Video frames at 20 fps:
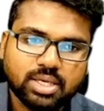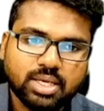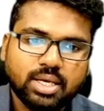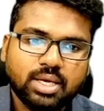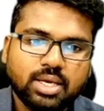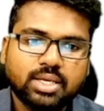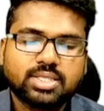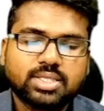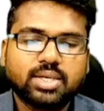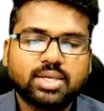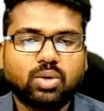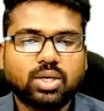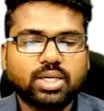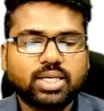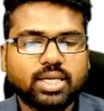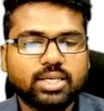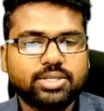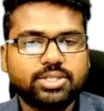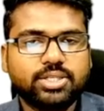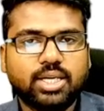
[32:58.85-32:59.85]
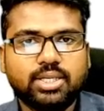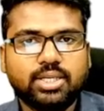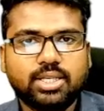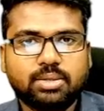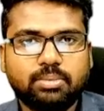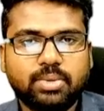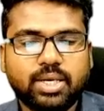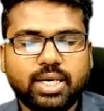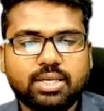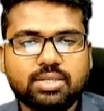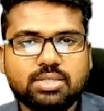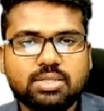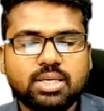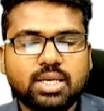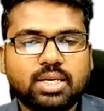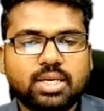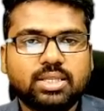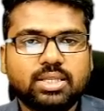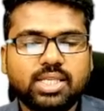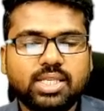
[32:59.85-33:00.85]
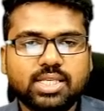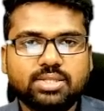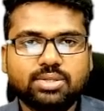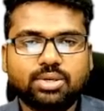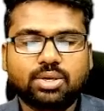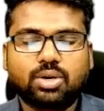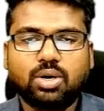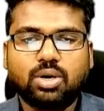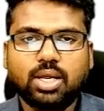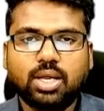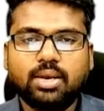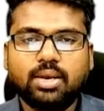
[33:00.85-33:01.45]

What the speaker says: See, what are shelter belts? These are all